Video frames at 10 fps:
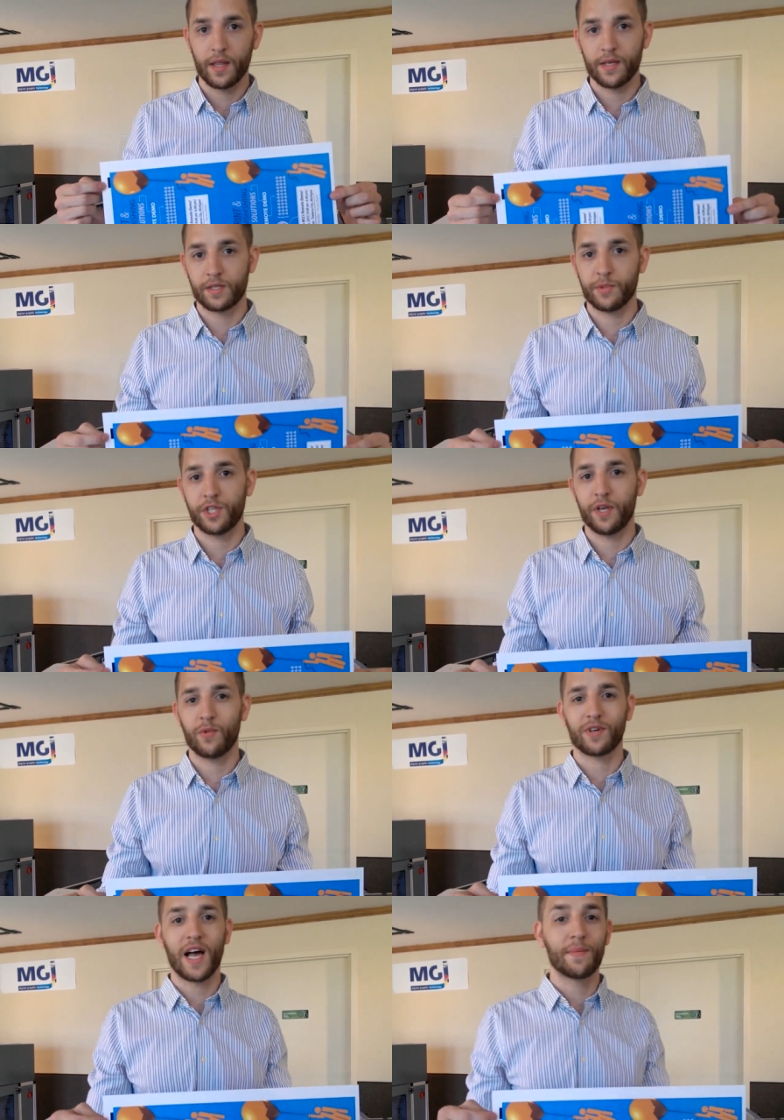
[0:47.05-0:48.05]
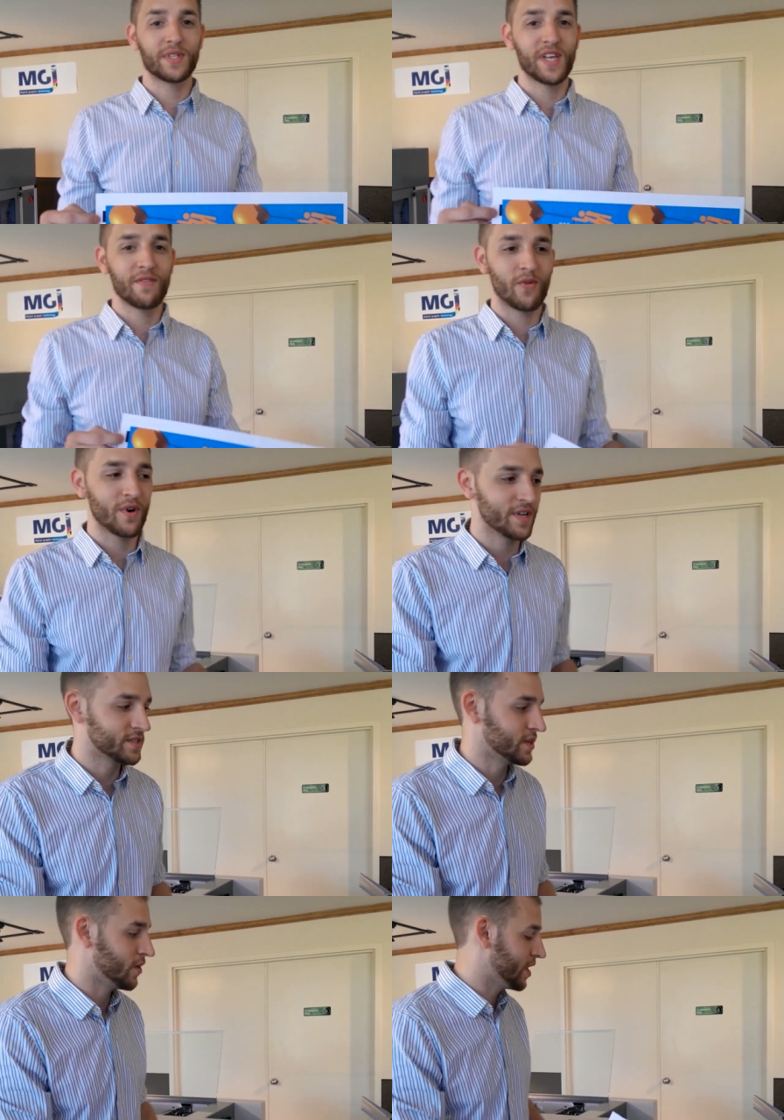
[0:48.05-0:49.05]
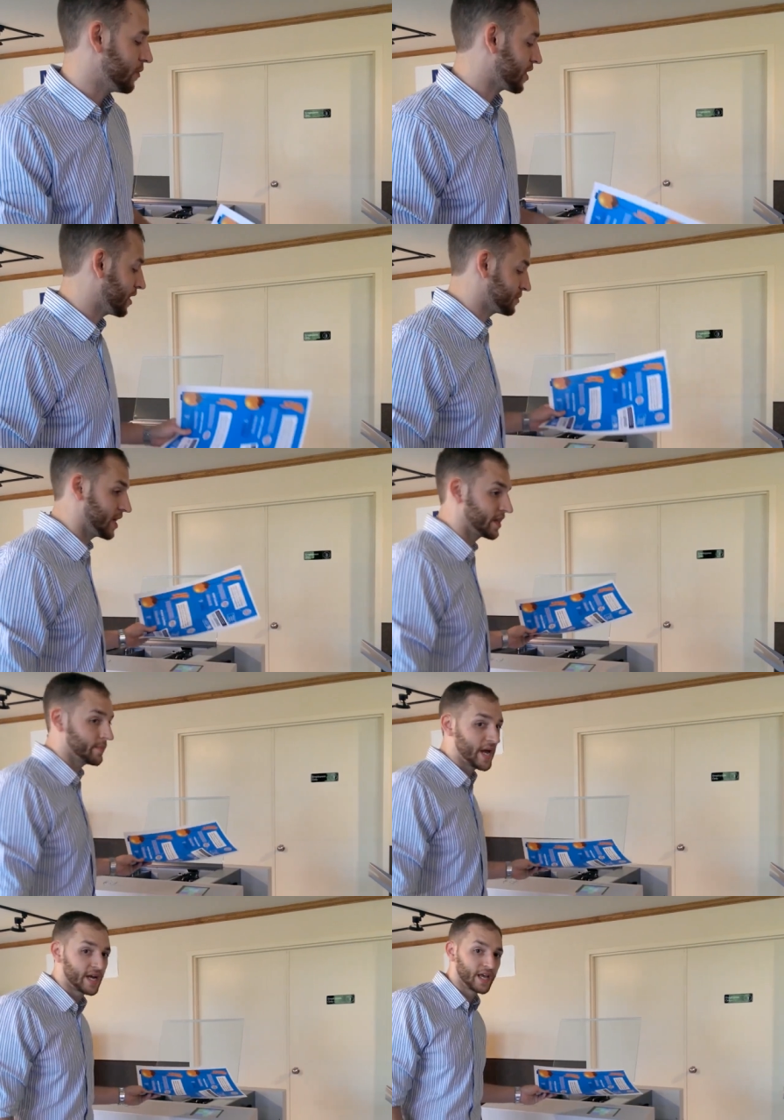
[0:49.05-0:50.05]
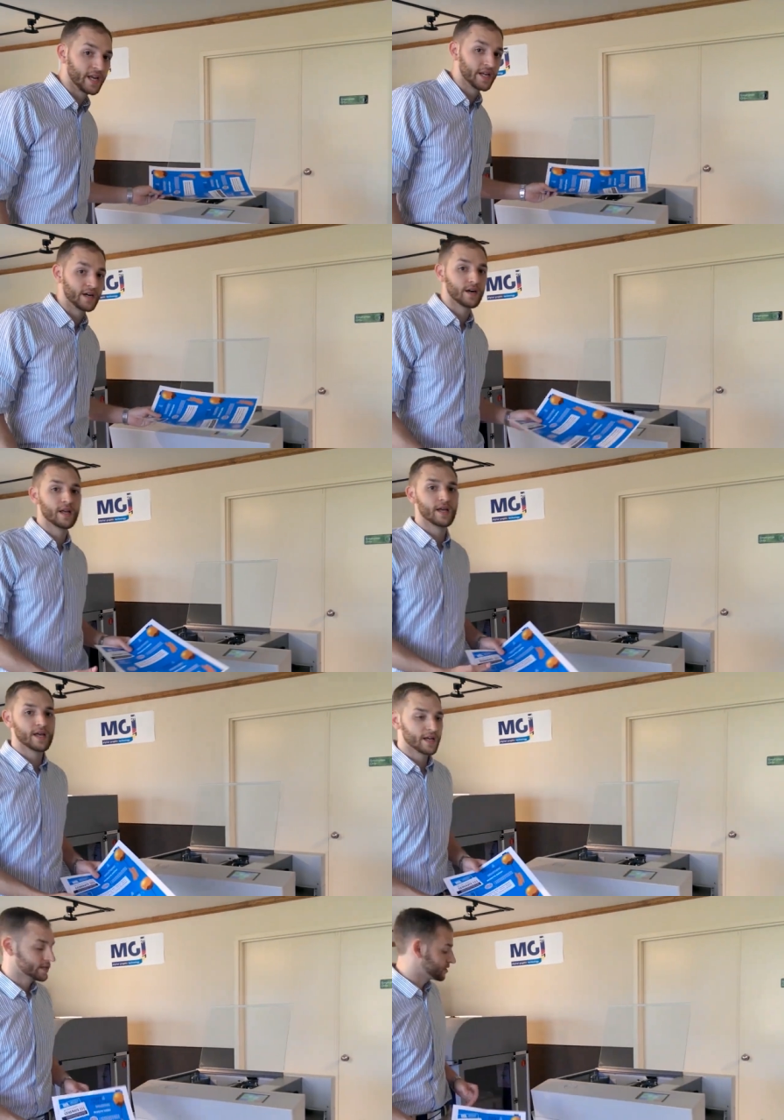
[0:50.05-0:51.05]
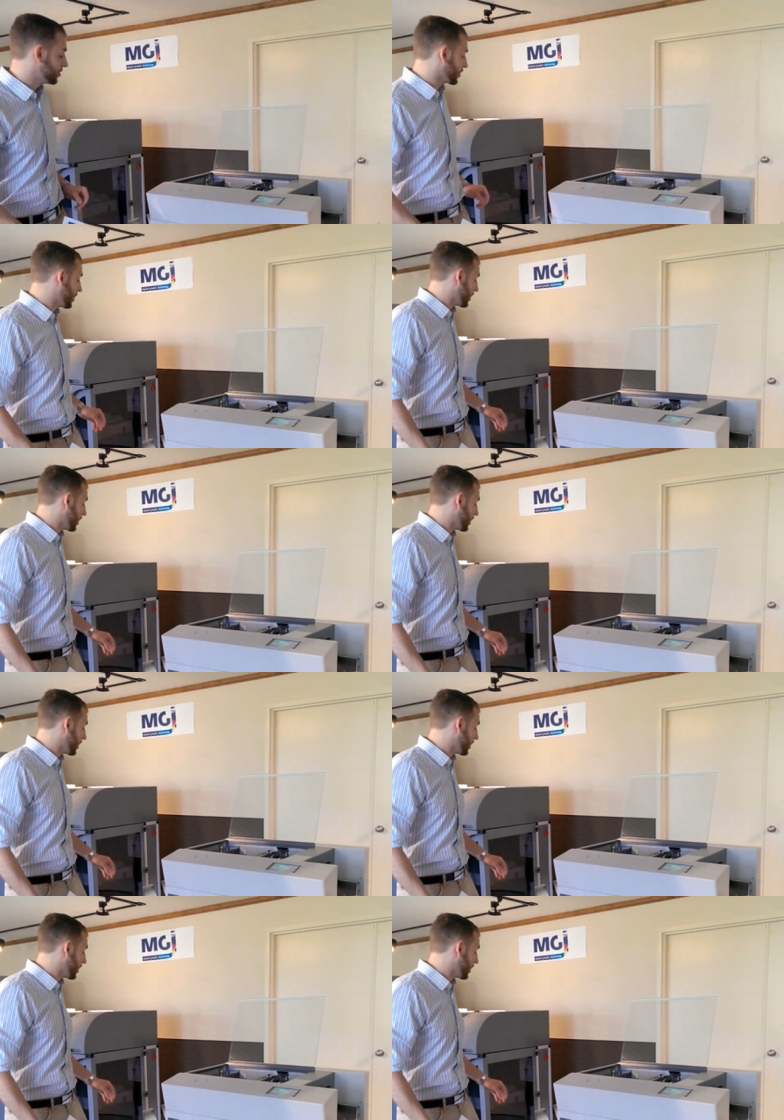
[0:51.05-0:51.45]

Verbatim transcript: this machine will compensate for it. So that comes out of the back end here. It's still going to